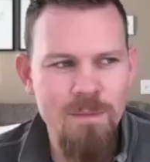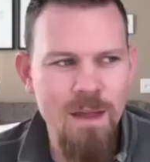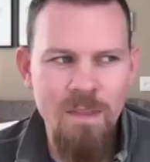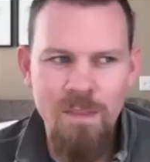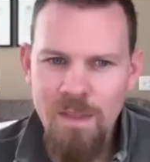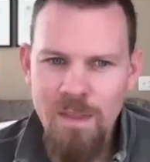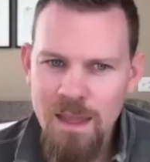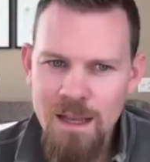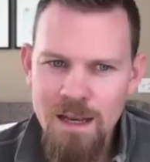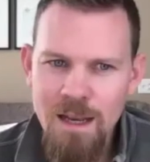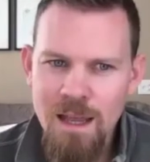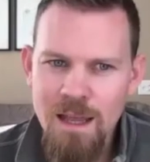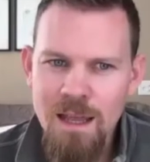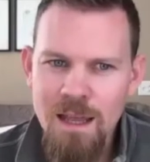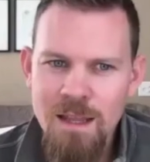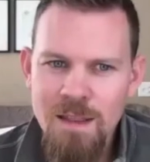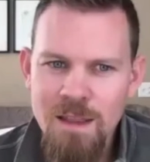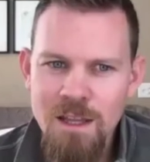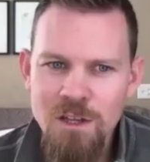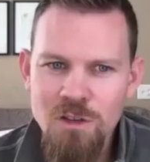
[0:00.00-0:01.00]
And
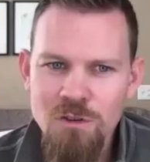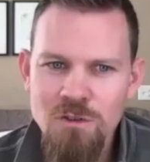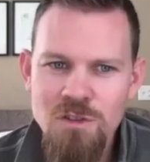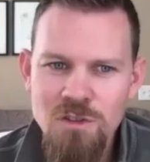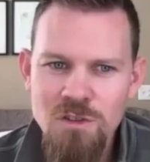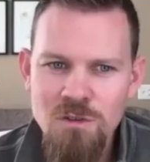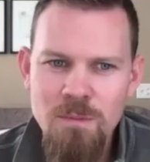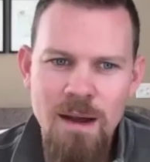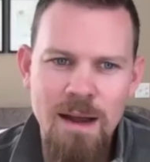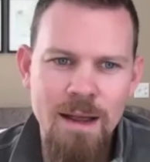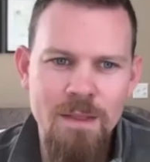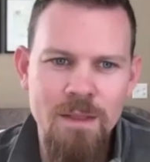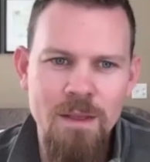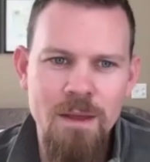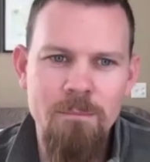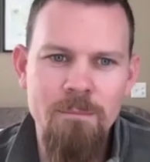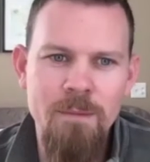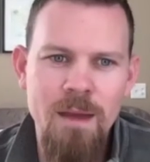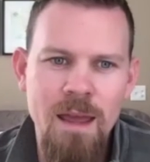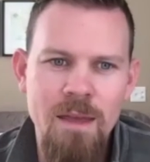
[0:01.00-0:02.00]
then you do buy
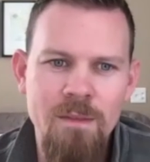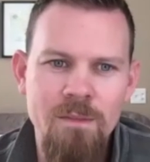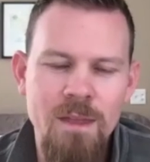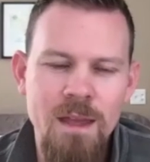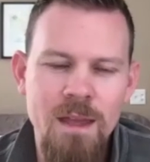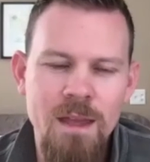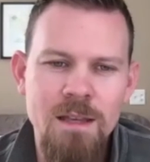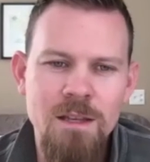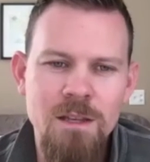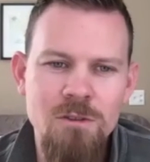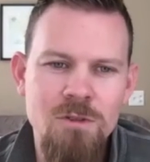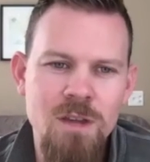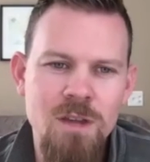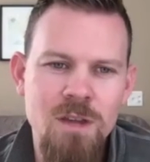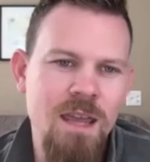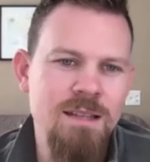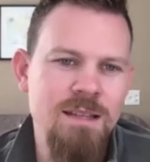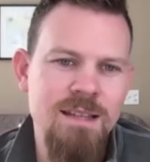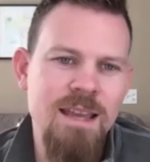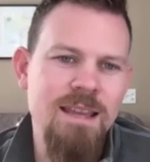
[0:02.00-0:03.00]
them, and then you
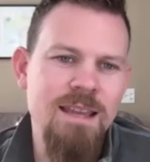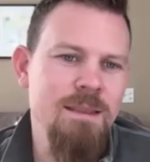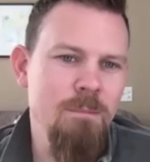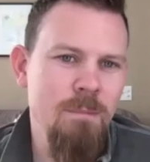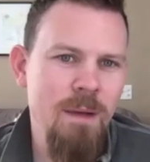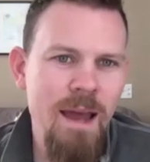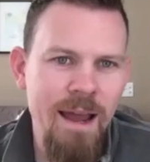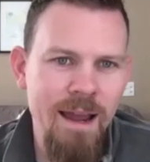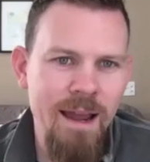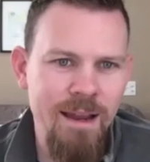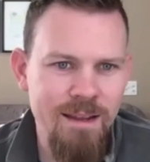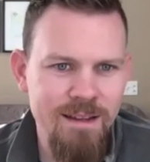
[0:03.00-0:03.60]
can't take them back.